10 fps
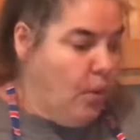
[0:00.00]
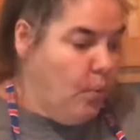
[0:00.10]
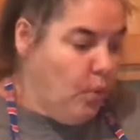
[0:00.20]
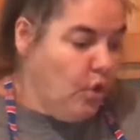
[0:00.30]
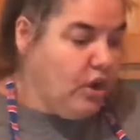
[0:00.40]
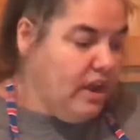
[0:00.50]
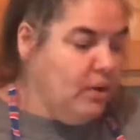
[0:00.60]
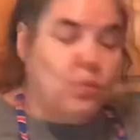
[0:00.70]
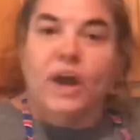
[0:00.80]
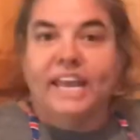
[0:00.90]
we're going
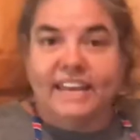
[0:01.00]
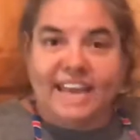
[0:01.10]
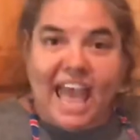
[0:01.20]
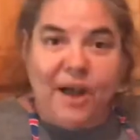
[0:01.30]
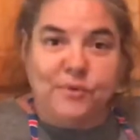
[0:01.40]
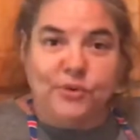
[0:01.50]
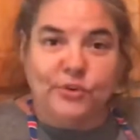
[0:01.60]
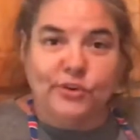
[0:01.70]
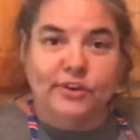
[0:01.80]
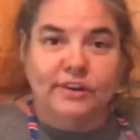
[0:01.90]
to wait an hour
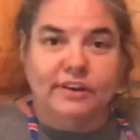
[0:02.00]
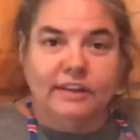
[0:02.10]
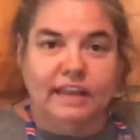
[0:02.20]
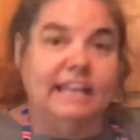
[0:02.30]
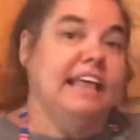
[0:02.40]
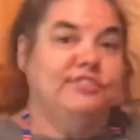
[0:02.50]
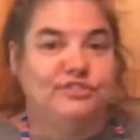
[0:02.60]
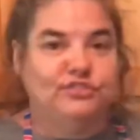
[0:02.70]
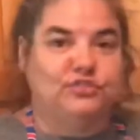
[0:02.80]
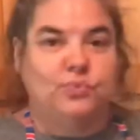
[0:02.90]
and let
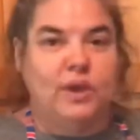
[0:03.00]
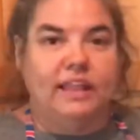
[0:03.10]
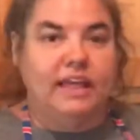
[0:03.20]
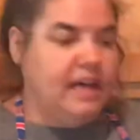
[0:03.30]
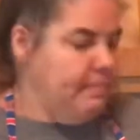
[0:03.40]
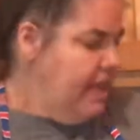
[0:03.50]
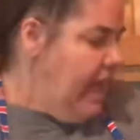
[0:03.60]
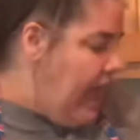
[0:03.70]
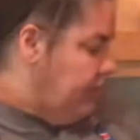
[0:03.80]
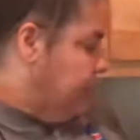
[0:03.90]
this swell up.
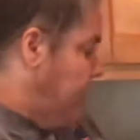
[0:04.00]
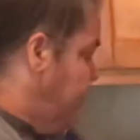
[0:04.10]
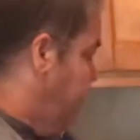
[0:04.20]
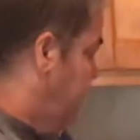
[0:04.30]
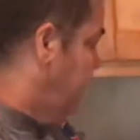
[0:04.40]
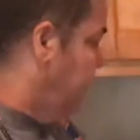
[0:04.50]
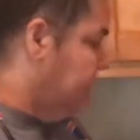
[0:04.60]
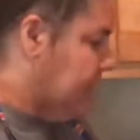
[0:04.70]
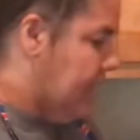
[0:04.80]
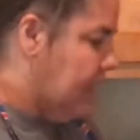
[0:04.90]
I'll show you what it
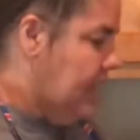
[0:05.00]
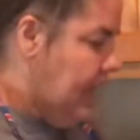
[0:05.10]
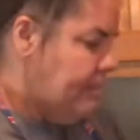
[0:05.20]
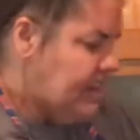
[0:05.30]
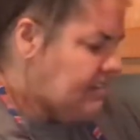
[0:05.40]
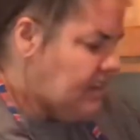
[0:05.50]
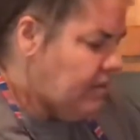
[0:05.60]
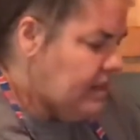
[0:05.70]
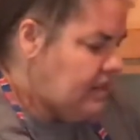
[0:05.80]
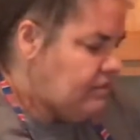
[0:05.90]
looks like. I mean, it's
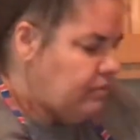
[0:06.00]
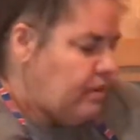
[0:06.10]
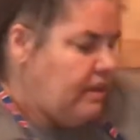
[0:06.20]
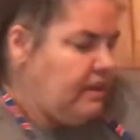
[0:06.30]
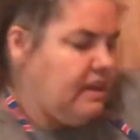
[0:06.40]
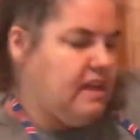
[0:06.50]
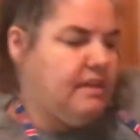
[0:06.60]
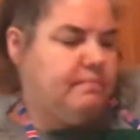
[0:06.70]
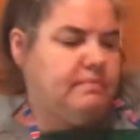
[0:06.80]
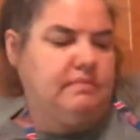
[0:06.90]
already swelling
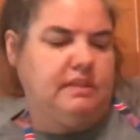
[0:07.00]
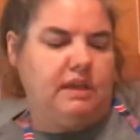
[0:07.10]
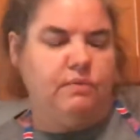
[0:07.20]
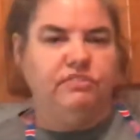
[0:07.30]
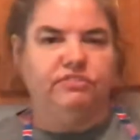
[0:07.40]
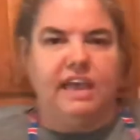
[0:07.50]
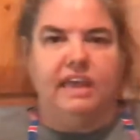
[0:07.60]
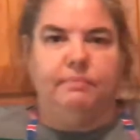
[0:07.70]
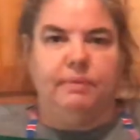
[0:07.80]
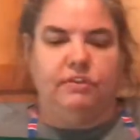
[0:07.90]
up. I wish I
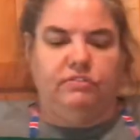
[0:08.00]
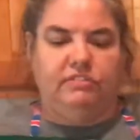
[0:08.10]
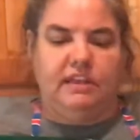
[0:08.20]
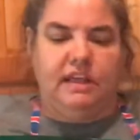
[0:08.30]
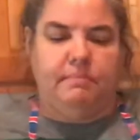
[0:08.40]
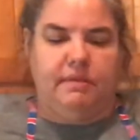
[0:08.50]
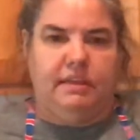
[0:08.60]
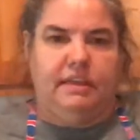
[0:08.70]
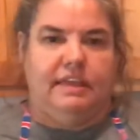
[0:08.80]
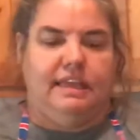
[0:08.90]
had a better setup.
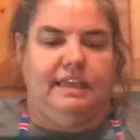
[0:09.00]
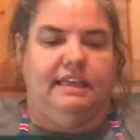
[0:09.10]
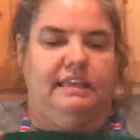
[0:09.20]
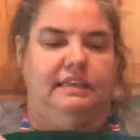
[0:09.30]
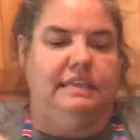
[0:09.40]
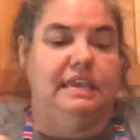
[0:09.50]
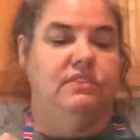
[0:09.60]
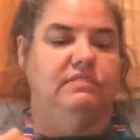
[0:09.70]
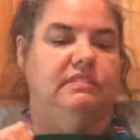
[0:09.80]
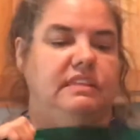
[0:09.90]
Can
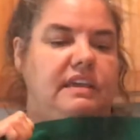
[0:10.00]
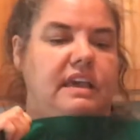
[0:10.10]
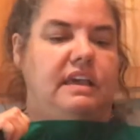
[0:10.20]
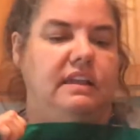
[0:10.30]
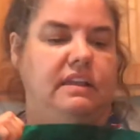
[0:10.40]
you see that?